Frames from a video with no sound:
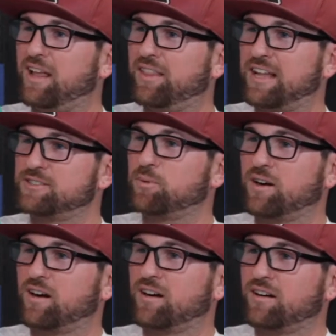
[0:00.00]
And that's
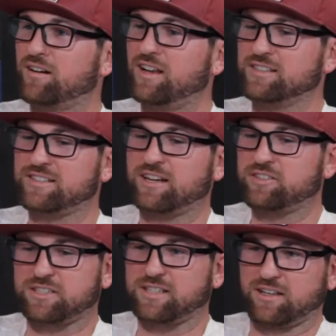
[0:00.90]
where instead
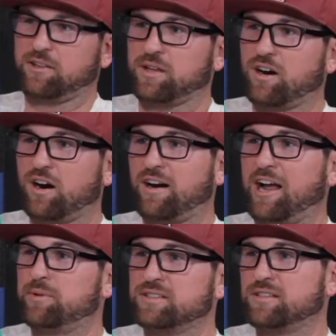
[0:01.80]
of just selling them the car
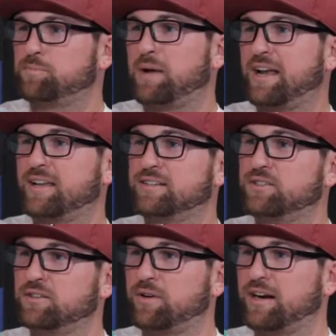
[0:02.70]
wrap, it's let's back
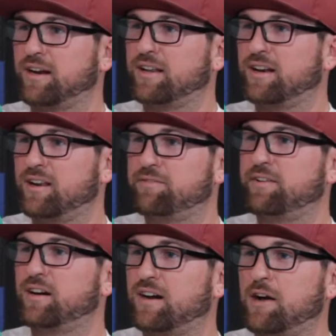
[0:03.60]
into the brand identity,
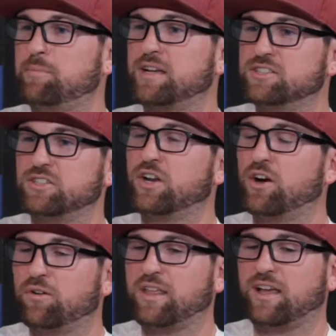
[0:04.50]
figure it out because you
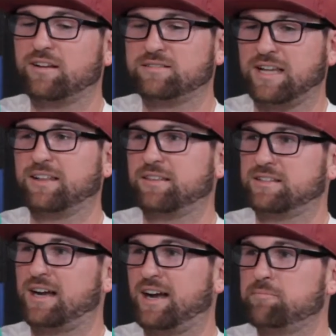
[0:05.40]
know that taking
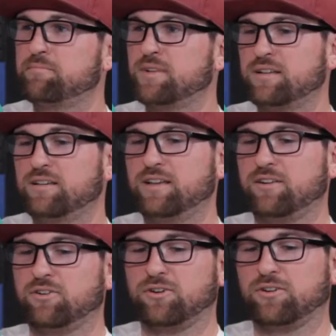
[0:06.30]
the time,
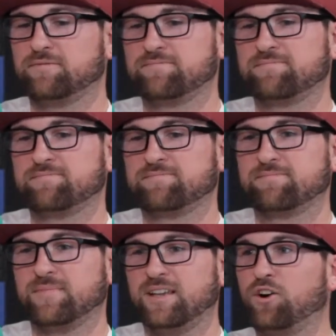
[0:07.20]
it'll
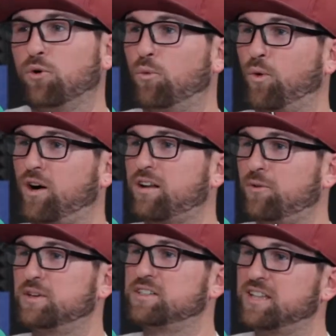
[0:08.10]
it'll
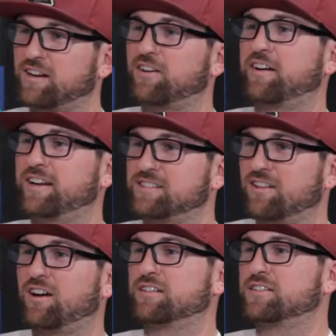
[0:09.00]
work, which then creates
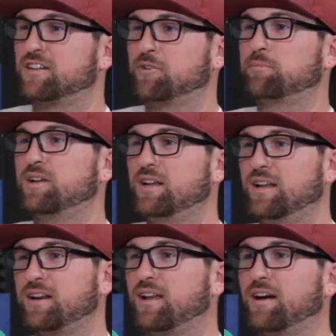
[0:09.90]
long term
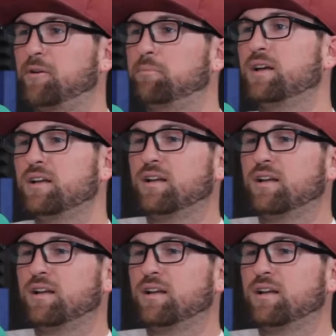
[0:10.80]
income. Yeah.